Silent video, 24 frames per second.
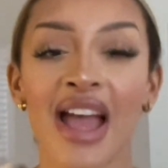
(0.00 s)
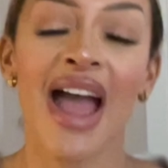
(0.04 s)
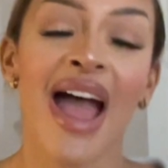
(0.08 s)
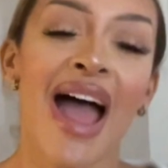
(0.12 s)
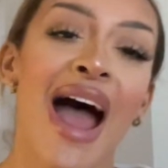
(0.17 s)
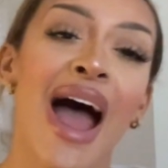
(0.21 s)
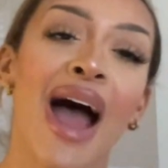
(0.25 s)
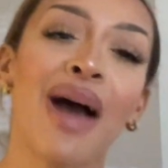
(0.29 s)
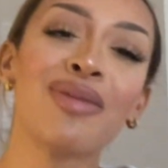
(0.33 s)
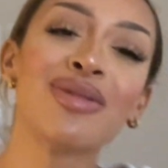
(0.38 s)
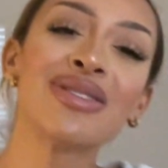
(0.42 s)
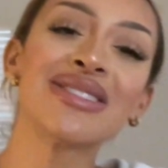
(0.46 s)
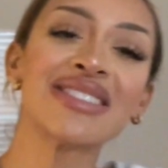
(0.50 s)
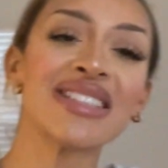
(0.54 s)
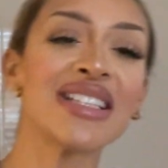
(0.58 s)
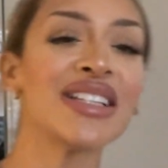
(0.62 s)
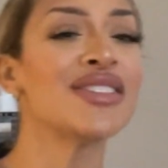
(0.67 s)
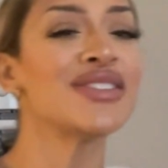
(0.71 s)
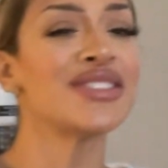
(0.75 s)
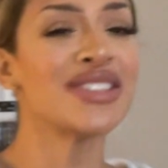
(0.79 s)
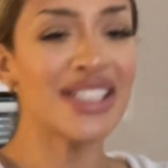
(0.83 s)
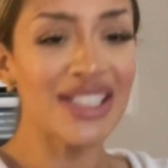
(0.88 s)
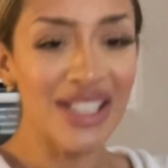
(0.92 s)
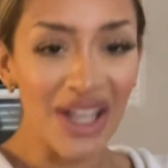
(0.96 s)
And we'll see if
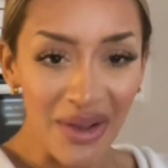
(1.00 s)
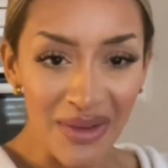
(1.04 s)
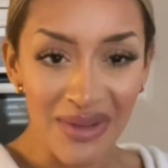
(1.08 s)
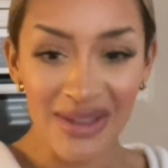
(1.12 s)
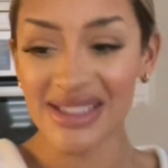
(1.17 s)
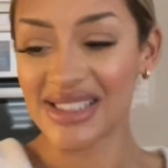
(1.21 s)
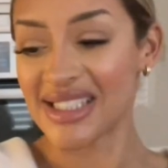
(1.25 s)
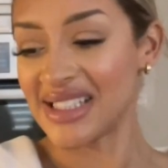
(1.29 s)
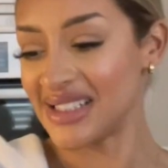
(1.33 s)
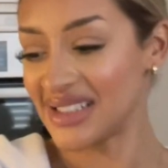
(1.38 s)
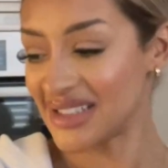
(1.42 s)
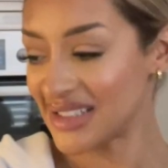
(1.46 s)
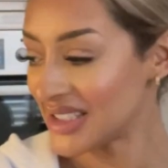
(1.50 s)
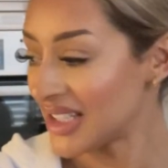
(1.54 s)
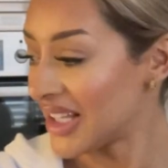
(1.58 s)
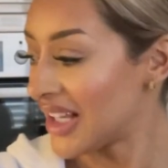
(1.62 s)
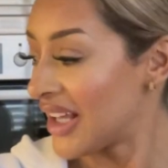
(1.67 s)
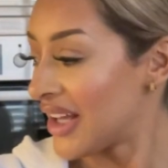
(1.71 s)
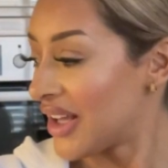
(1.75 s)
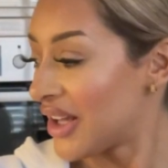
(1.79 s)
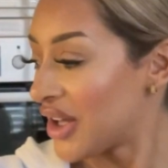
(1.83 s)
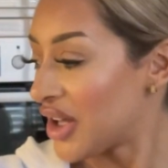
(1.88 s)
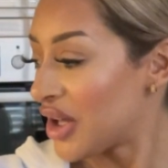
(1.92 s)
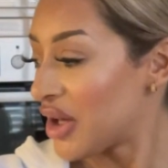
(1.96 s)
she notices.
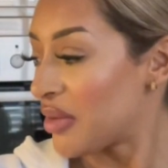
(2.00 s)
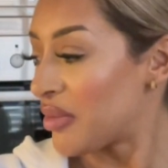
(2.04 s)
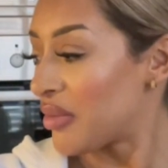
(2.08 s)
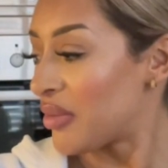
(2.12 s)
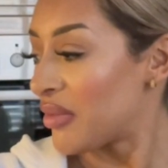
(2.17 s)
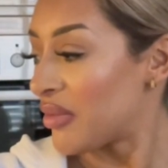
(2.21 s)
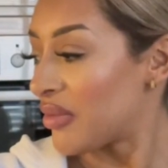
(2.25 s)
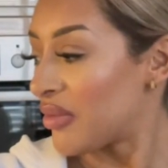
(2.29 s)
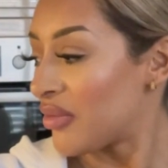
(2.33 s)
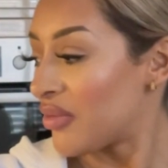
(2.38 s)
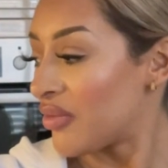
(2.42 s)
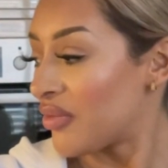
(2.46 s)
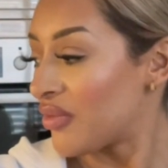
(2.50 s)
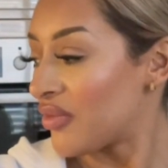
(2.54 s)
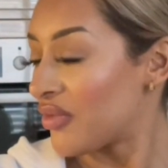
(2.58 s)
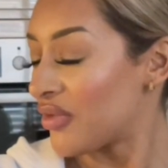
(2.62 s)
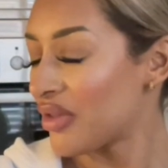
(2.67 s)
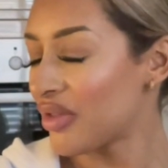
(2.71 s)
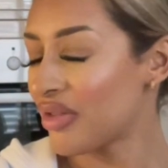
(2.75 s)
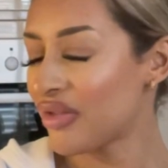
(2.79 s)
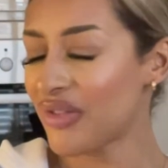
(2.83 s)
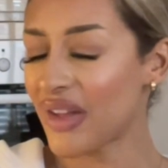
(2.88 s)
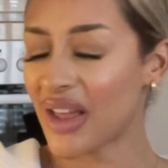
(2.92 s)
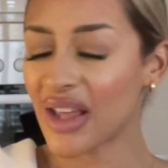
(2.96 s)

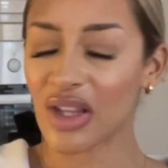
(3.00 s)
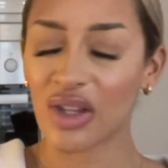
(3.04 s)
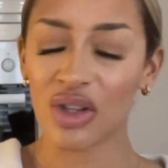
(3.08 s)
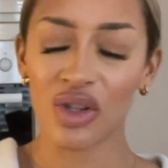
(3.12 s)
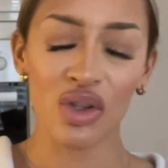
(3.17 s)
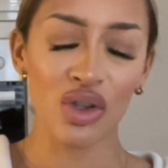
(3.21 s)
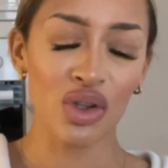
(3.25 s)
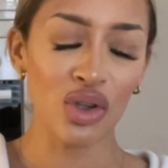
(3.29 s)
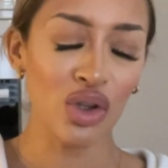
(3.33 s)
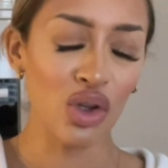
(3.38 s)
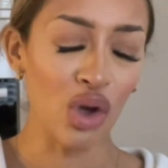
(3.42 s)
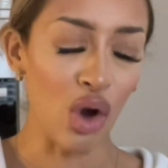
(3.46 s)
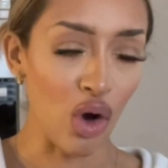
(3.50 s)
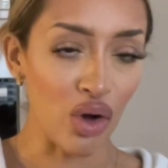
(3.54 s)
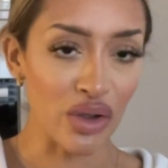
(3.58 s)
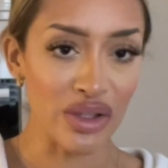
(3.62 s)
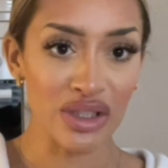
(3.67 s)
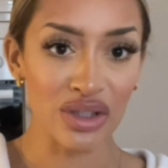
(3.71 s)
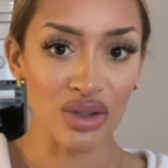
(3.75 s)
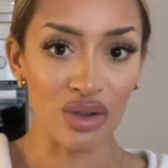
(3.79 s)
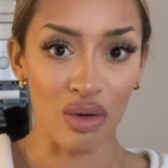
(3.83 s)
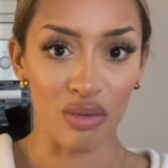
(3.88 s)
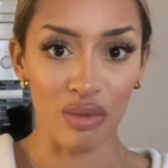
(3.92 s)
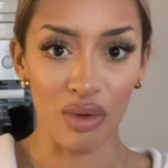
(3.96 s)
Thank God it's
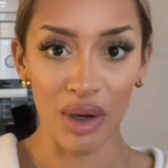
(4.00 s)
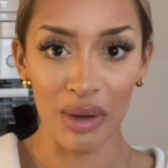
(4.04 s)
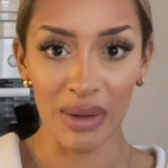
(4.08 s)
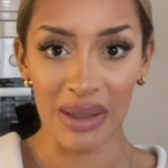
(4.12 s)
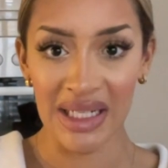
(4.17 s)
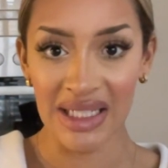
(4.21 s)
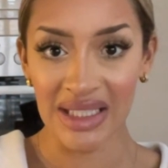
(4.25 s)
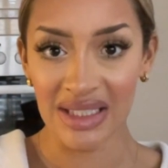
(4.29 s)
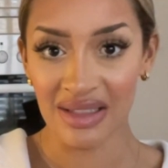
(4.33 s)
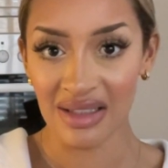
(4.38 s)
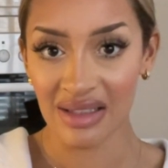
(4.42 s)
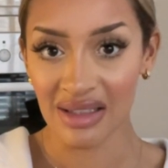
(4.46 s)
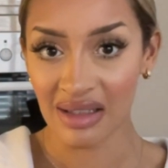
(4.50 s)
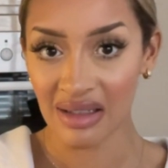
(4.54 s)
not ruined.